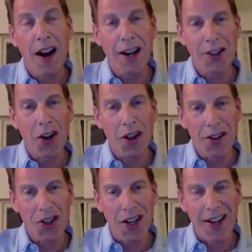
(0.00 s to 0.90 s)

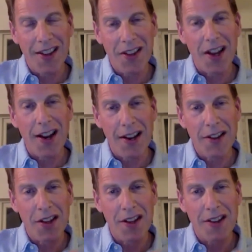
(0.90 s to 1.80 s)
ideology
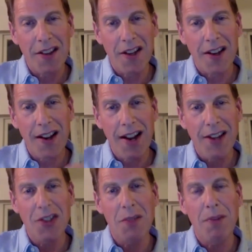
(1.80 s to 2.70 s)
that
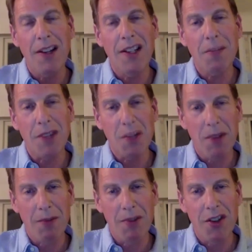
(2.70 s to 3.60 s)
led the policeman to
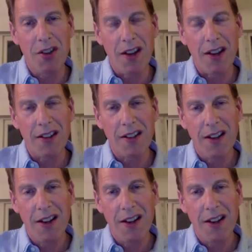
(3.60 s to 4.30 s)
be able to do that